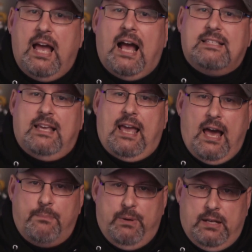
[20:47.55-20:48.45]
as they
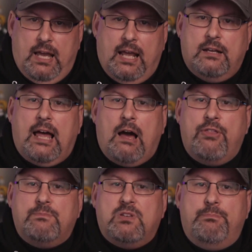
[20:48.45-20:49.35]
happen and allow
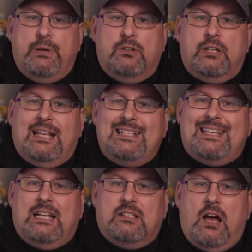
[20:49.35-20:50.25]
them to build an
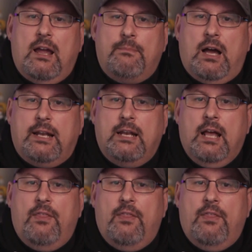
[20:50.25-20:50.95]
incident timeline